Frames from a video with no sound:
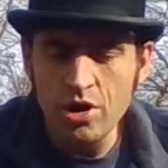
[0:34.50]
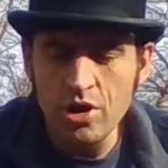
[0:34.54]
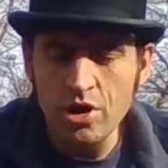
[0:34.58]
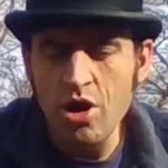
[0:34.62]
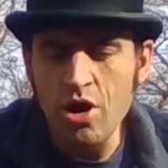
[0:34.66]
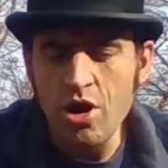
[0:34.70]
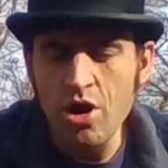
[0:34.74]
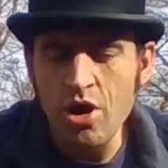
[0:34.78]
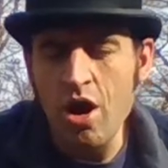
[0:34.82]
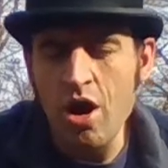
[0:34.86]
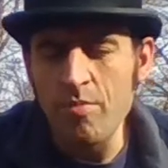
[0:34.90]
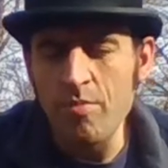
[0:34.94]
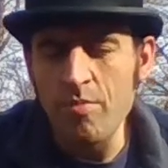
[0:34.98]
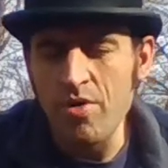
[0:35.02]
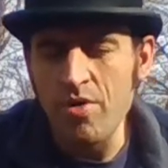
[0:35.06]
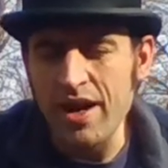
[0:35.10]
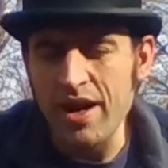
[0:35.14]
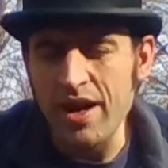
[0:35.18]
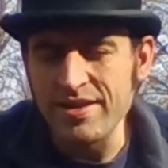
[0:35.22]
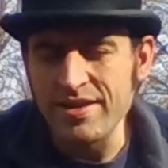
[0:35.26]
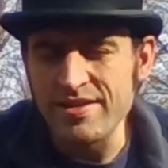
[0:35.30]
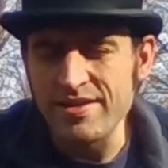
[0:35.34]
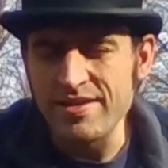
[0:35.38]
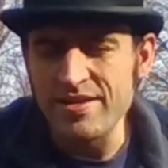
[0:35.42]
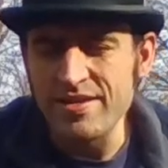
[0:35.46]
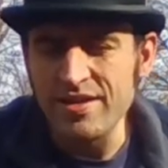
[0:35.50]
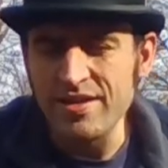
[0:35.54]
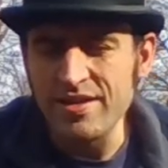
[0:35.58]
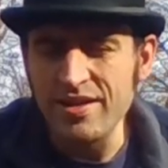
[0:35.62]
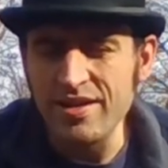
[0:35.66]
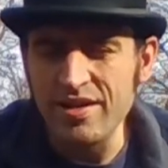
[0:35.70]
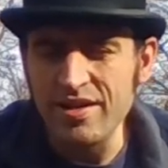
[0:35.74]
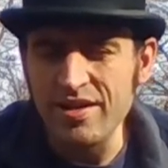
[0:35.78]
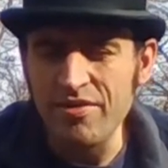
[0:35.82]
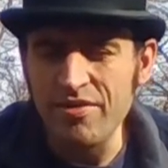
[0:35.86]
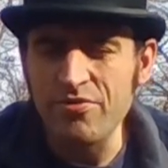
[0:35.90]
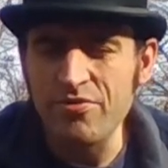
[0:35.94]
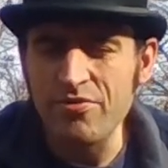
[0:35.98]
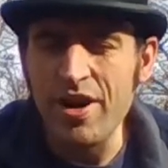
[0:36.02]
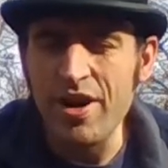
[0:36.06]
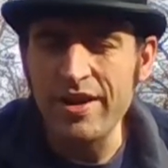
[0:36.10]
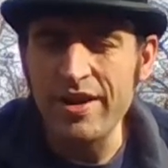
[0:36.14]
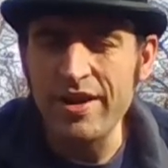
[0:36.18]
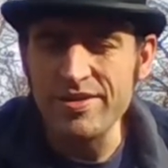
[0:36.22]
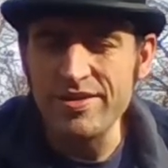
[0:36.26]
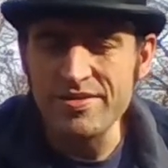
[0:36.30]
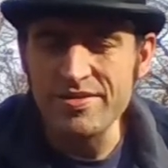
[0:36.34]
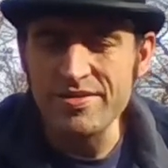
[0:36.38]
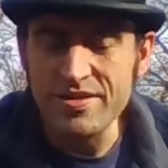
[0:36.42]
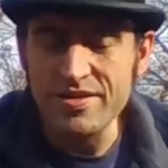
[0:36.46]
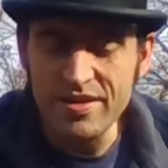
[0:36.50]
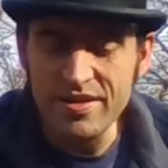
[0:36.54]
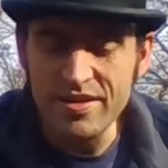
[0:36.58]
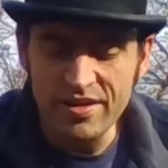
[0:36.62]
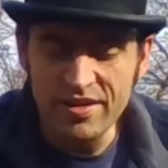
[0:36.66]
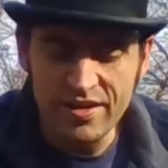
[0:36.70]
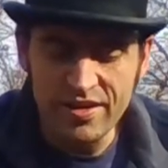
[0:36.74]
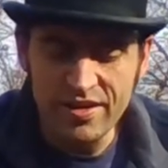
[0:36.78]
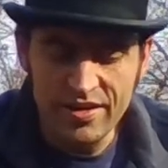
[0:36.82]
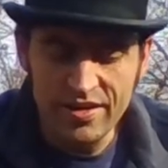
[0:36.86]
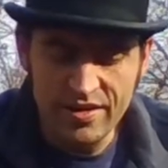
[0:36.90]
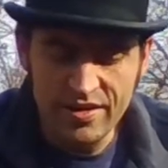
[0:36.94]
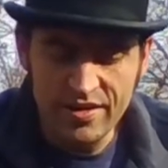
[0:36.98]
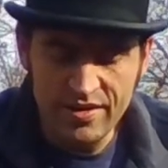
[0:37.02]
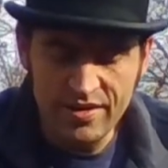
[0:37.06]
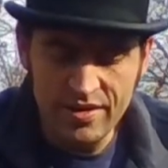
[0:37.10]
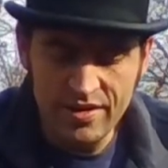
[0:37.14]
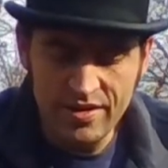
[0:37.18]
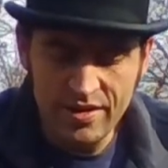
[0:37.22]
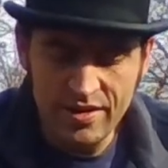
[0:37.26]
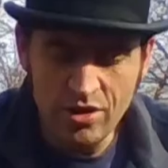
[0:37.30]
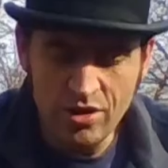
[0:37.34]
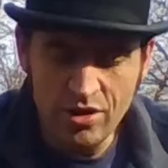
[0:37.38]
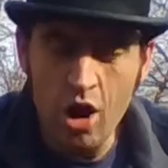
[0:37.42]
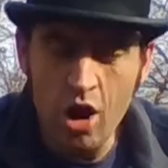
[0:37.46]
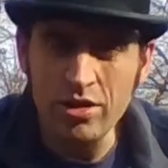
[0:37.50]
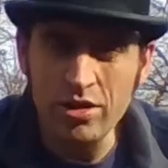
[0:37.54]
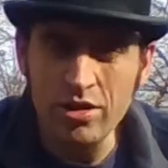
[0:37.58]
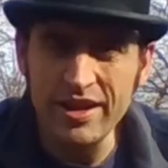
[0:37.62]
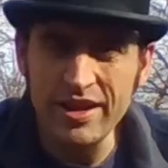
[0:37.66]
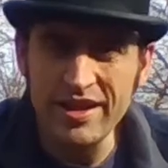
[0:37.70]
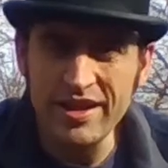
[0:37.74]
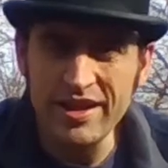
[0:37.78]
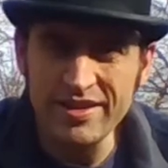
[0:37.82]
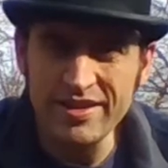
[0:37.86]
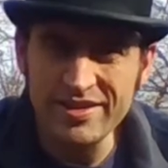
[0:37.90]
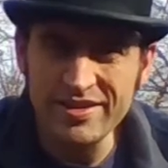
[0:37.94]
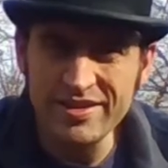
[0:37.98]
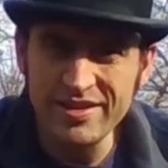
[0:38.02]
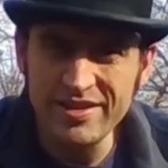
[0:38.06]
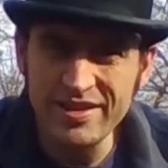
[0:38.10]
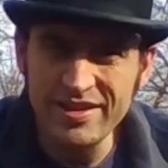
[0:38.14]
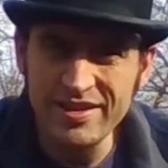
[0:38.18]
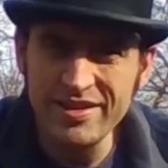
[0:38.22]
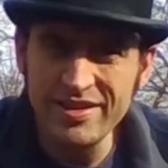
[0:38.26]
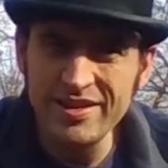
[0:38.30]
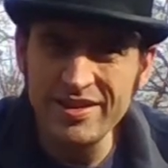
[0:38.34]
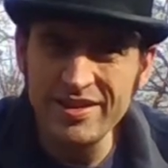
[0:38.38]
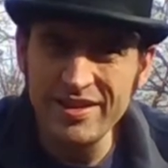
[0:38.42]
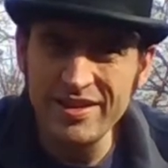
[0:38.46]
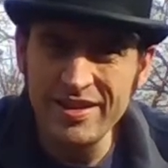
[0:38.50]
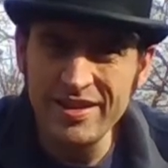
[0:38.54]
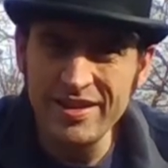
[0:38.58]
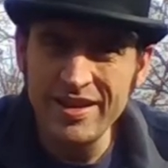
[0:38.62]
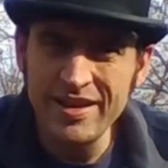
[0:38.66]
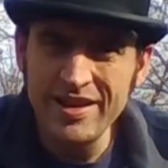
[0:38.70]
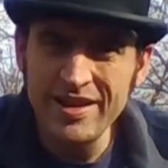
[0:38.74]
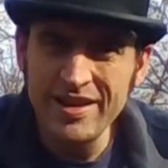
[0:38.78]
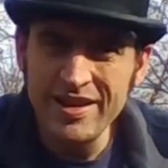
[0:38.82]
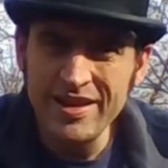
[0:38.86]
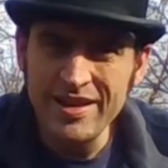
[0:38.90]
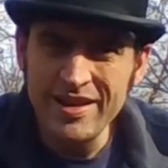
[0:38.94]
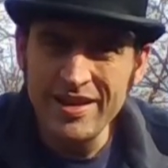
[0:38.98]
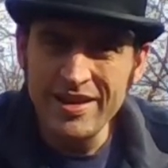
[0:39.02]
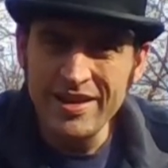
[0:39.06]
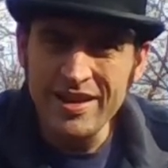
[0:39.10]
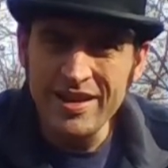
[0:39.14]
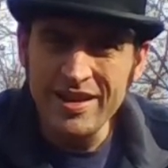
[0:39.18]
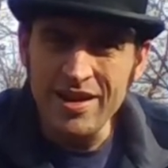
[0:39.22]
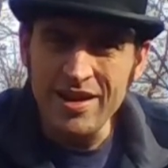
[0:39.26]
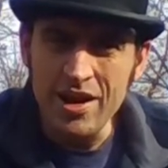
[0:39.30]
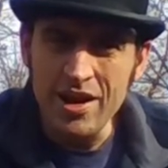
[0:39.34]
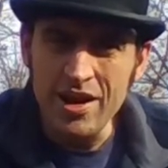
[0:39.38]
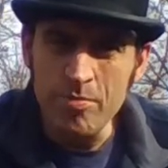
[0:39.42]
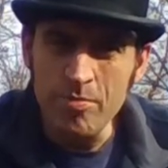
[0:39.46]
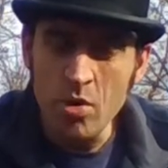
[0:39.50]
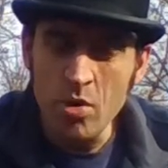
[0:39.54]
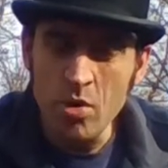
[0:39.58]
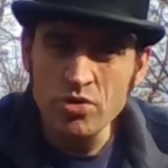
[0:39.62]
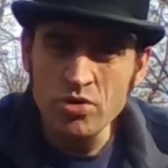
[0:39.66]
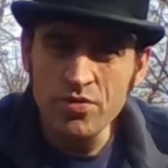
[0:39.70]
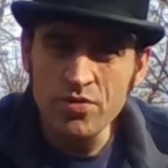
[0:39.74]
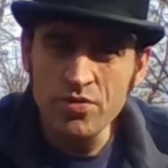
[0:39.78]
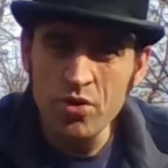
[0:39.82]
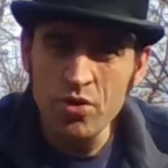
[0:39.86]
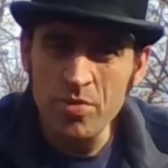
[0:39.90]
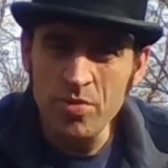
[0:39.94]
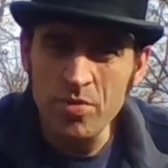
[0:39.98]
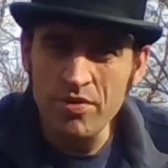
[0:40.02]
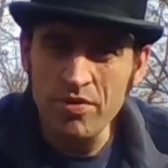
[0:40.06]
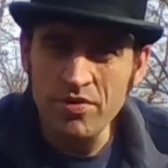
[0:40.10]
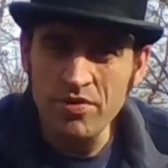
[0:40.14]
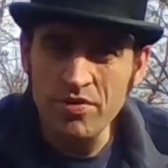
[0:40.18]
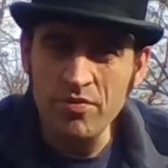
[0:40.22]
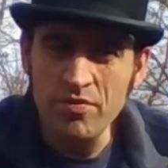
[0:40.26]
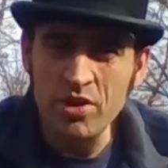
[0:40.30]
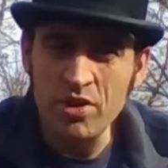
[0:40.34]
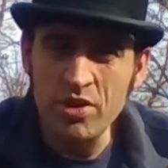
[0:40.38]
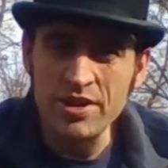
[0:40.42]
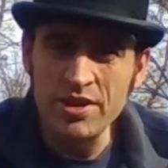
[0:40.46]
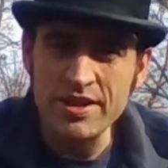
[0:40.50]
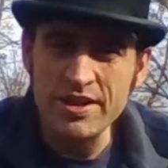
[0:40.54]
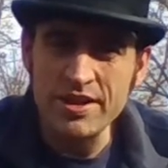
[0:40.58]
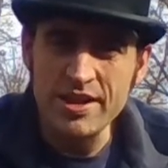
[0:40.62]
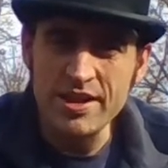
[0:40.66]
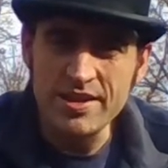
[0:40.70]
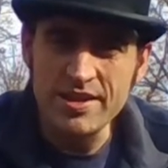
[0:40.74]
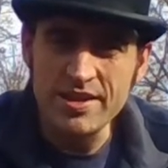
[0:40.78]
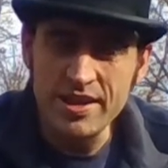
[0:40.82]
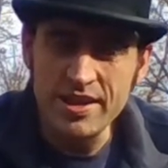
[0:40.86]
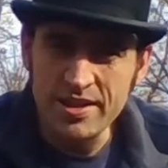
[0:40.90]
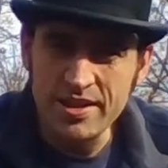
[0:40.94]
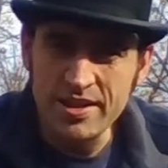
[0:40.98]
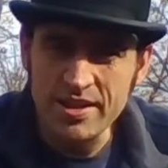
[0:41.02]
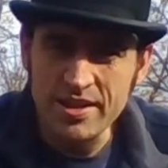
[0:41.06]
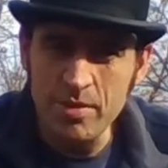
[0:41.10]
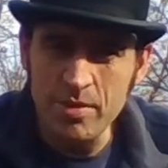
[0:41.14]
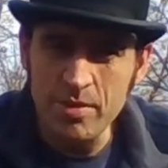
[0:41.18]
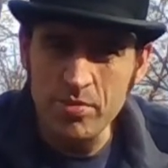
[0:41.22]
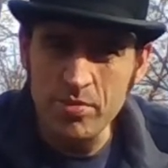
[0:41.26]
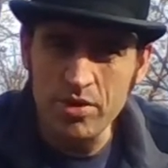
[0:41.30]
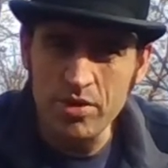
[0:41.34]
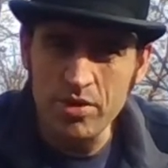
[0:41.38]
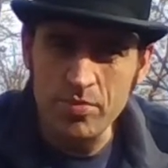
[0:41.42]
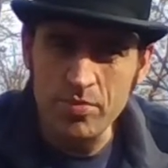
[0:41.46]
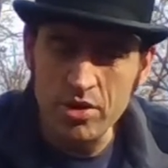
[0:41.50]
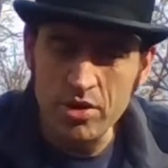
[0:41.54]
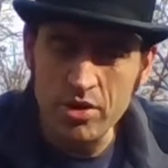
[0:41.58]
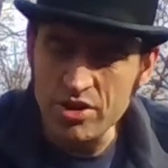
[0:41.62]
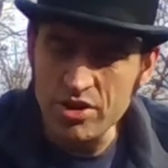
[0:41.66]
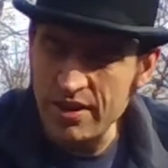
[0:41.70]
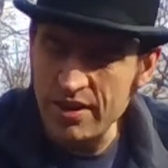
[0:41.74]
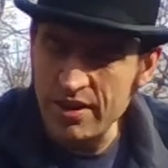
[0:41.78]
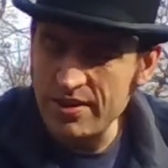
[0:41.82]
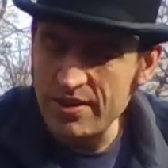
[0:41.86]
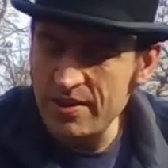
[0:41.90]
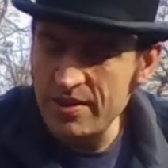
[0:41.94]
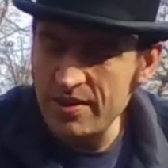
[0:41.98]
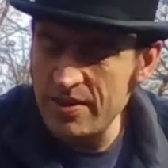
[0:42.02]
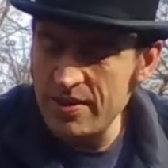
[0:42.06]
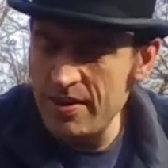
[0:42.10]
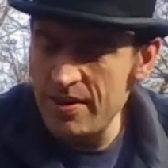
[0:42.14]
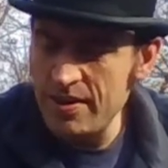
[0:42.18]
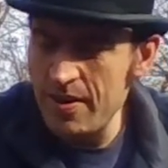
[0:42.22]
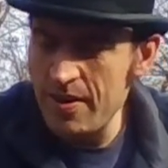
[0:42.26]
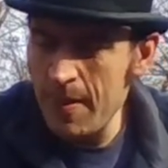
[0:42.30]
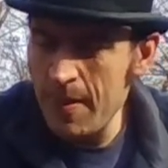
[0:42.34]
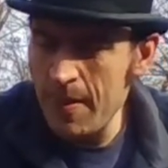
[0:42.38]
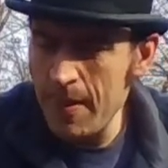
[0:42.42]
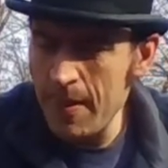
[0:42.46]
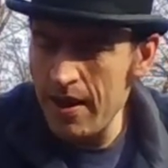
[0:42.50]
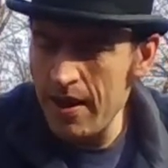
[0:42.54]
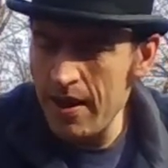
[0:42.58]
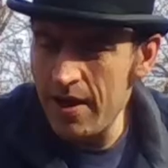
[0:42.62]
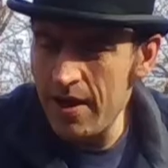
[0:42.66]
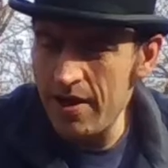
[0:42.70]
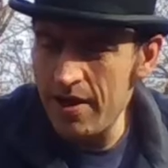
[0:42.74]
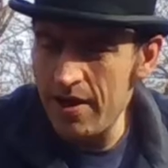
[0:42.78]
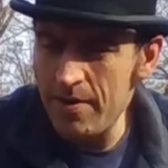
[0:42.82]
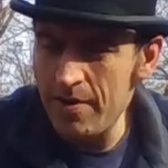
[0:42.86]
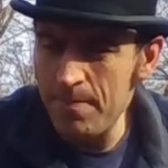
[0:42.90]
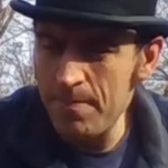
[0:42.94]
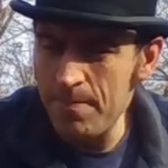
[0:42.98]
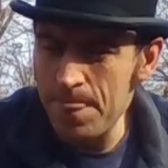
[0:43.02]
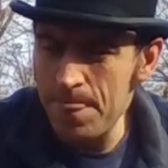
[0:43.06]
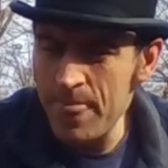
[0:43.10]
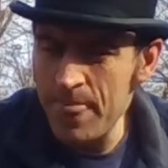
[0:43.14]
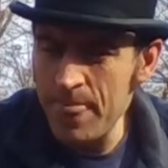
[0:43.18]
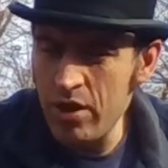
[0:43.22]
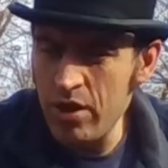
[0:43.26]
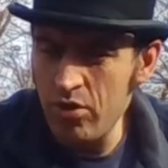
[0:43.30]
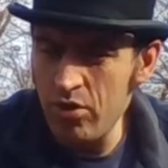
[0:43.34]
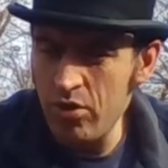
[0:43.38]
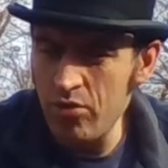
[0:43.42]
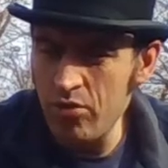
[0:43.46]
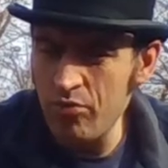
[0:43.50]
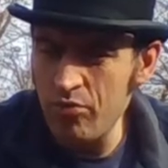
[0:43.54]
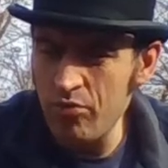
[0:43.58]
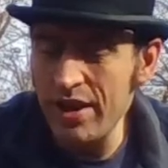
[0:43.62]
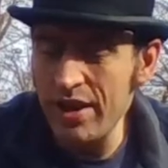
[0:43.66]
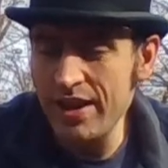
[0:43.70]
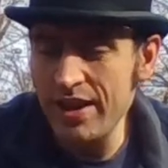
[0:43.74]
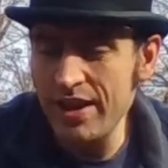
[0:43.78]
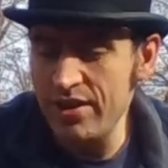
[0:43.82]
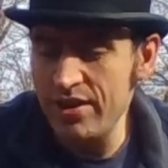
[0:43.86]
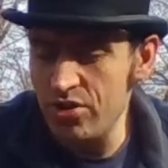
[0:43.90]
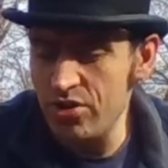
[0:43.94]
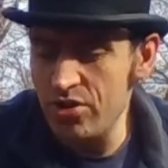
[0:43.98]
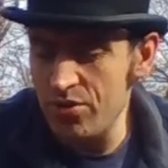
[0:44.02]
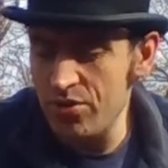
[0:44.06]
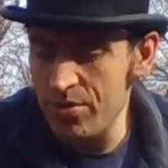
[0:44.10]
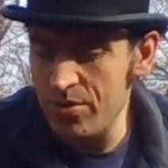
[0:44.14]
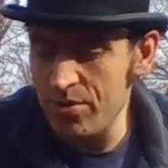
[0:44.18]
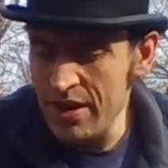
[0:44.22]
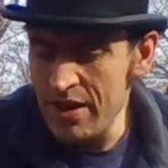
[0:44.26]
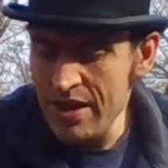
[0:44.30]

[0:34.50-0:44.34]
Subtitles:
comrades, the friends, the colleagues, most of whom are volunteers in the Inkscape project, who really do